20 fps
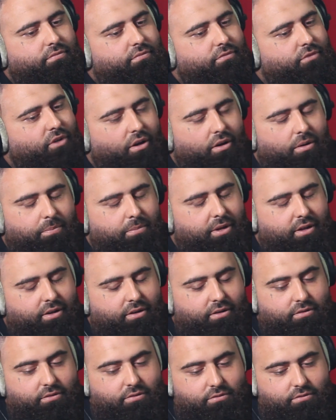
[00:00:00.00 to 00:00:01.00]
Oh,
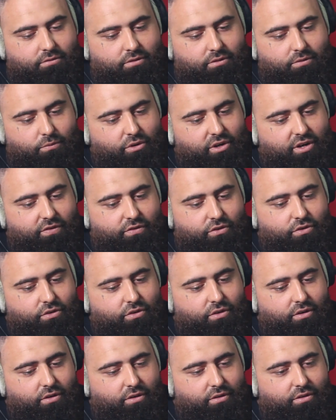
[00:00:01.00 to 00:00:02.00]
man. Whatever you
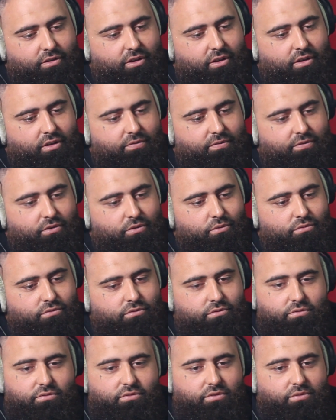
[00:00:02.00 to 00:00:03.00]
can think it feels,
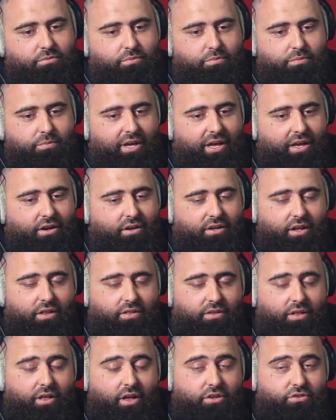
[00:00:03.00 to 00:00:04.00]
add
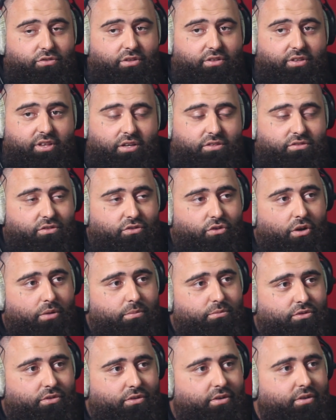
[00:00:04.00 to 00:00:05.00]
another 100,000
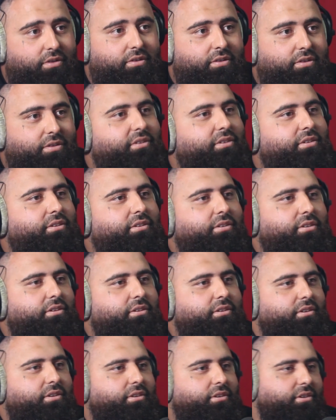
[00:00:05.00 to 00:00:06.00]
times on it.
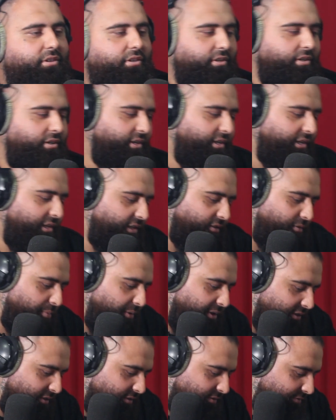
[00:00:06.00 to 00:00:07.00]
It's
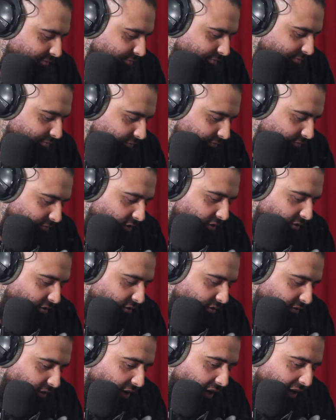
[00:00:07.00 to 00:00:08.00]
been the
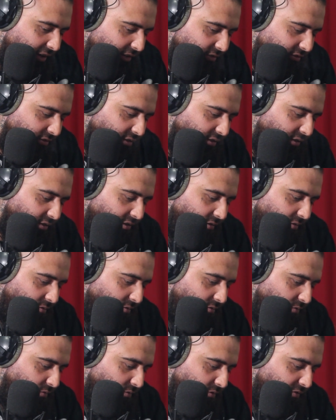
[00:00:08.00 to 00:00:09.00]
hardest thing
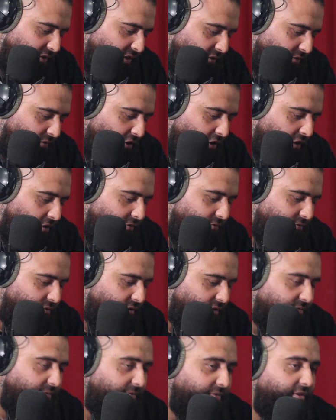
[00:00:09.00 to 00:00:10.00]
we've had to go through
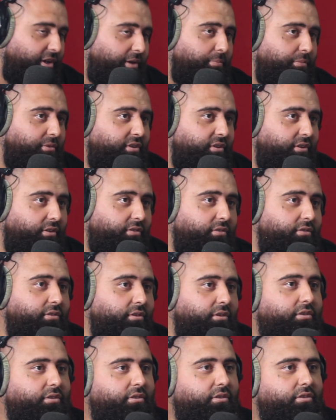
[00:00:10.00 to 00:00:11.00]
as a family, and
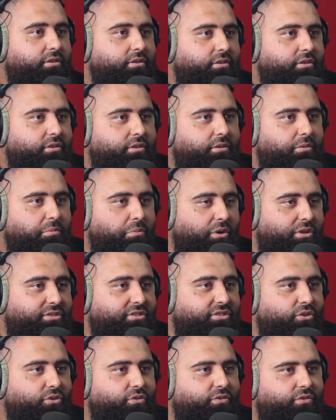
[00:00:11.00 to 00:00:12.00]

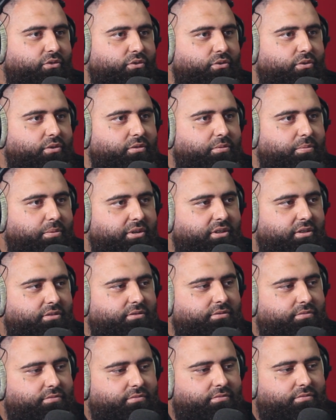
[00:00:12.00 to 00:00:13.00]
myself too. It's
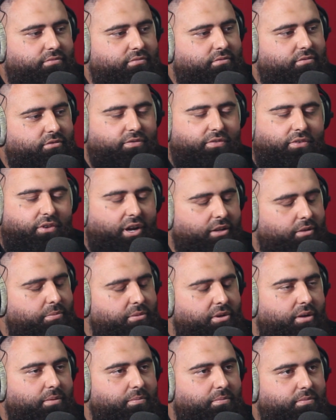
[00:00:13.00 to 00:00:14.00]
fucked me
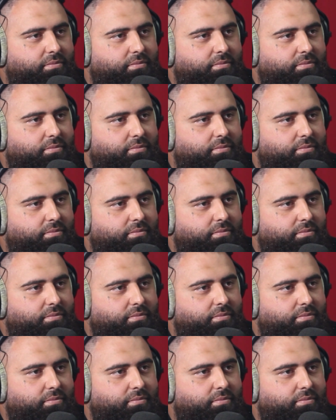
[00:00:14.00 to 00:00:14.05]
up.